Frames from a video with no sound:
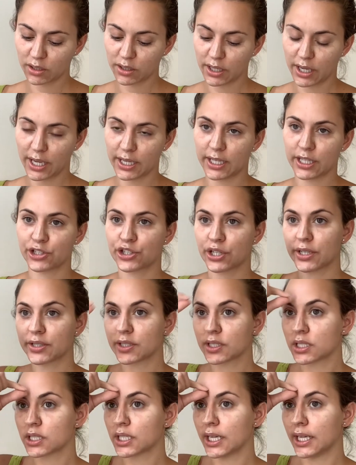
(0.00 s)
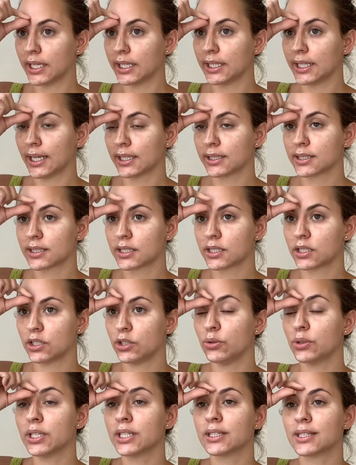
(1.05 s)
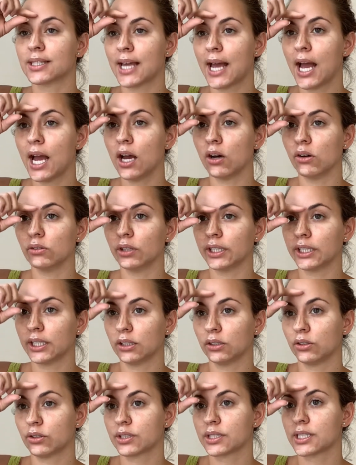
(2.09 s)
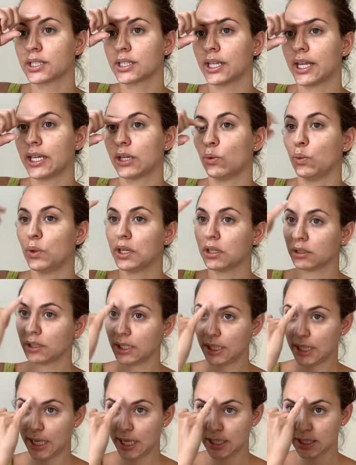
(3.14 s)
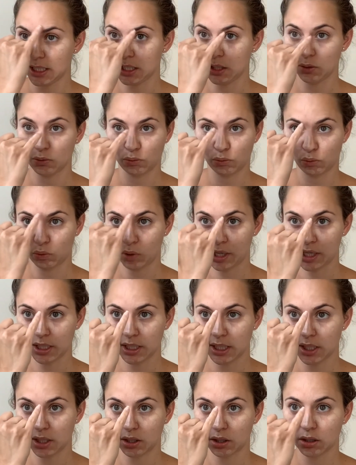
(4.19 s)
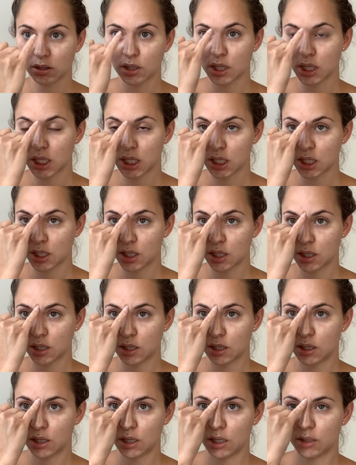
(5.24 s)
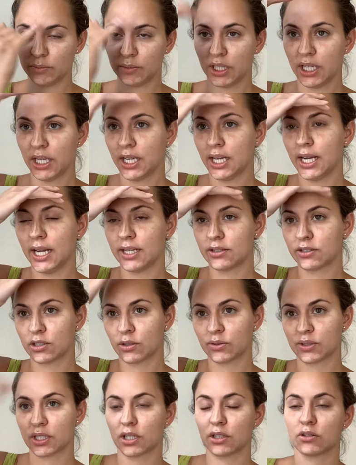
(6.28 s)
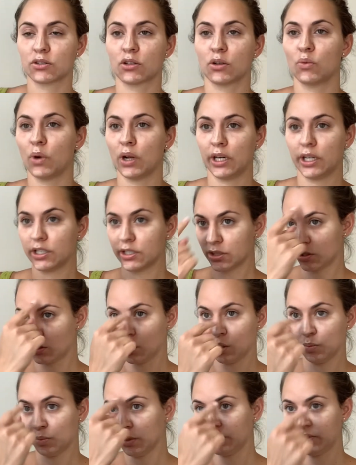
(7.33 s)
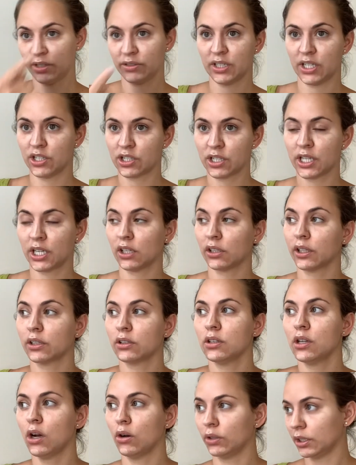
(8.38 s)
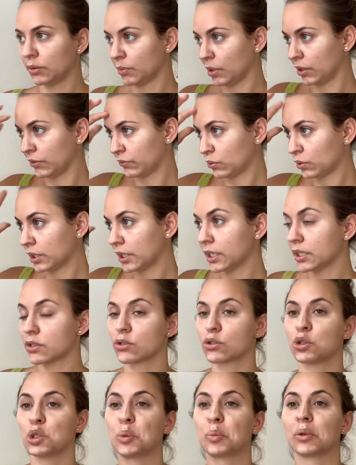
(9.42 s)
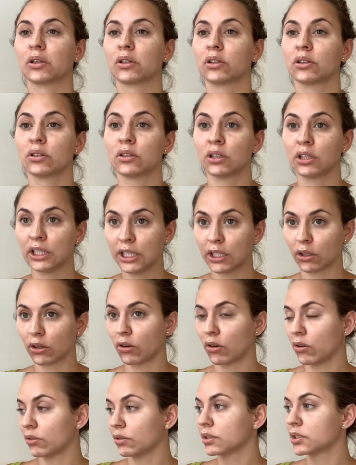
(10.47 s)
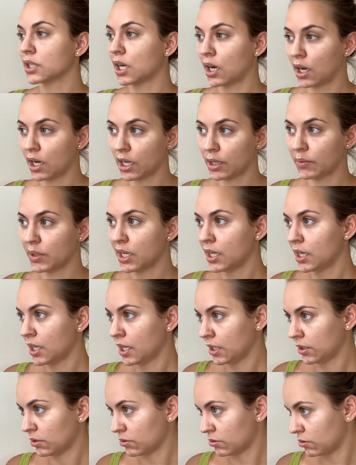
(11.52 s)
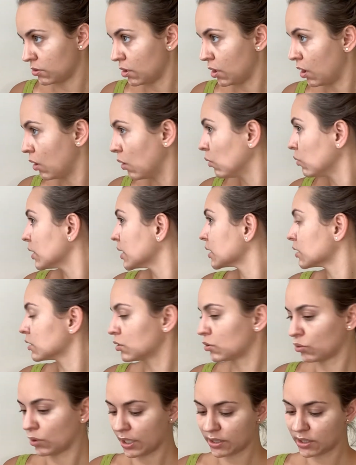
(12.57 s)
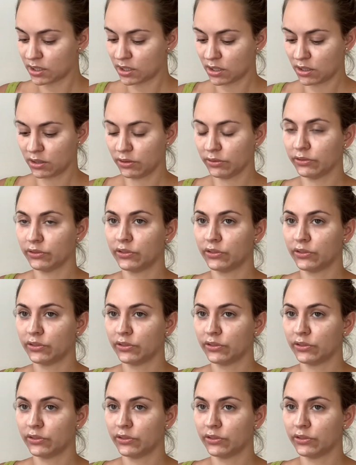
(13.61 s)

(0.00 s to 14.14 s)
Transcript: and it gets, you can tell, like, it looks like weirdly cakey right here, and so it's like, so what, I just don't put foundation here? Like, no, like, my forehead is super clear all the time. There's no like aggressive